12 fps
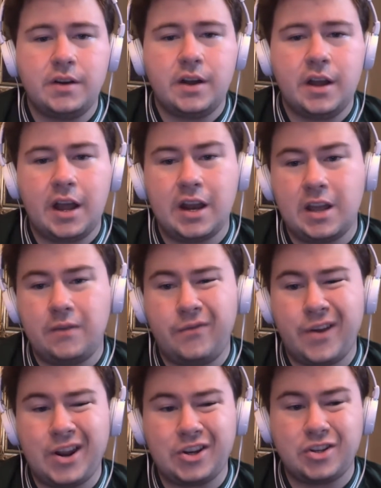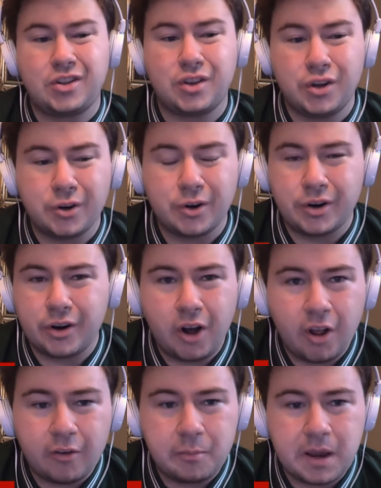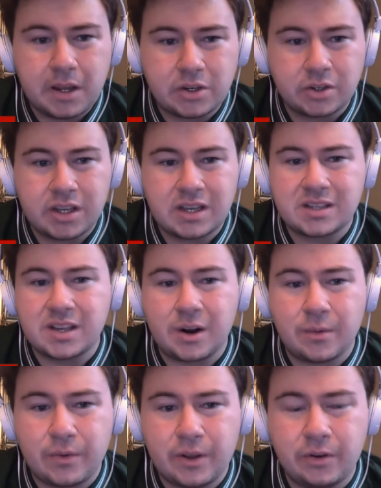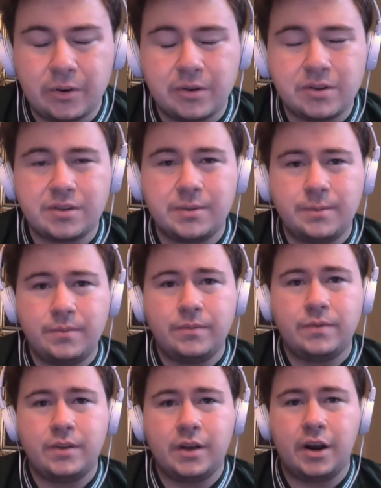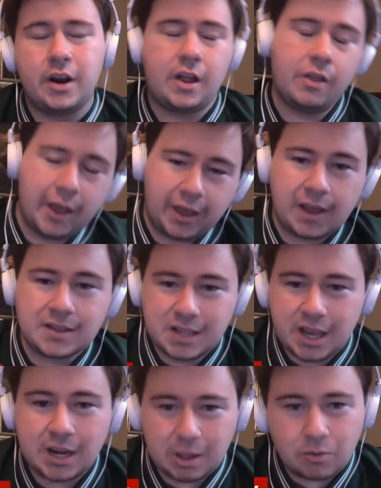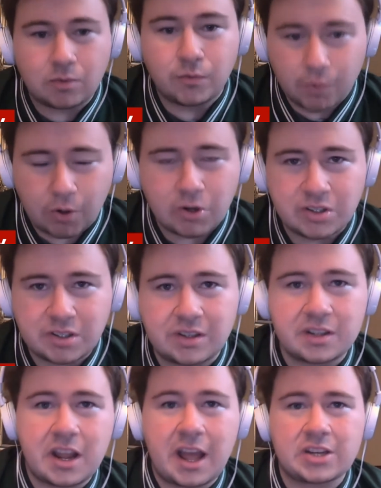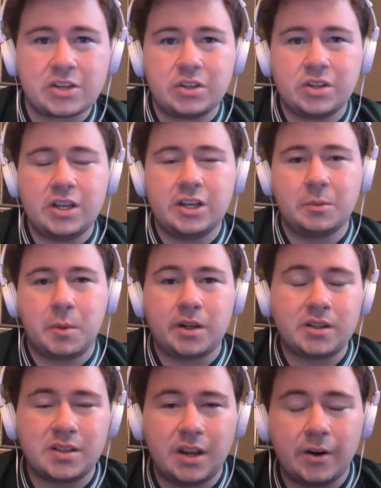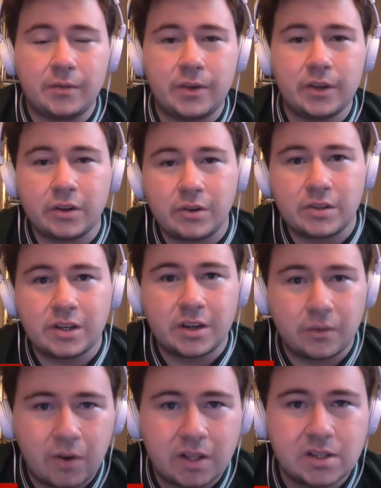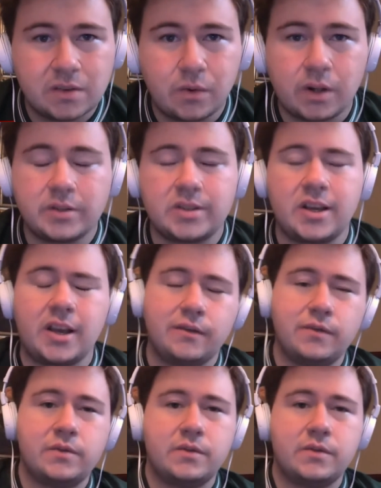And he finished third in all of Major League center fielders. And like I said, he was first in the National League among center fielders in defensive run saved.